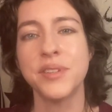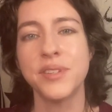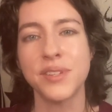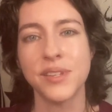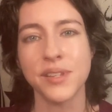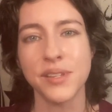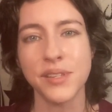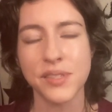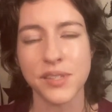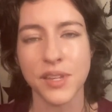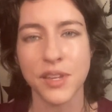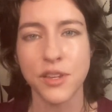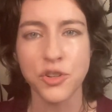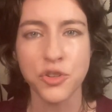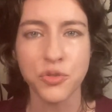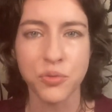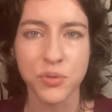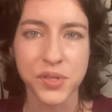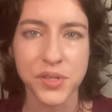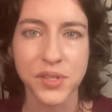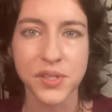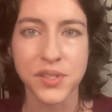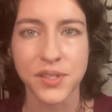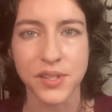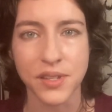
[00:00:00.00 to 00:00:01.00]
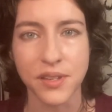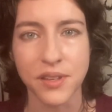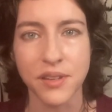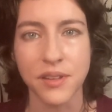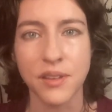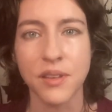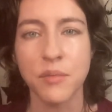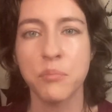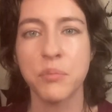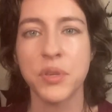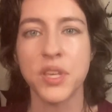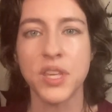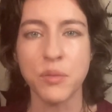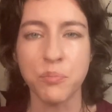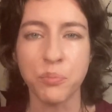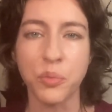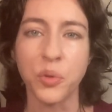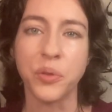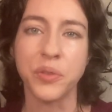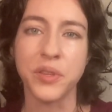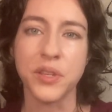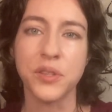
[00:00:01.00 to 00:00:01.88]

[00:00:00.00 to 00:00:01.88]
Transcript: disinterested people.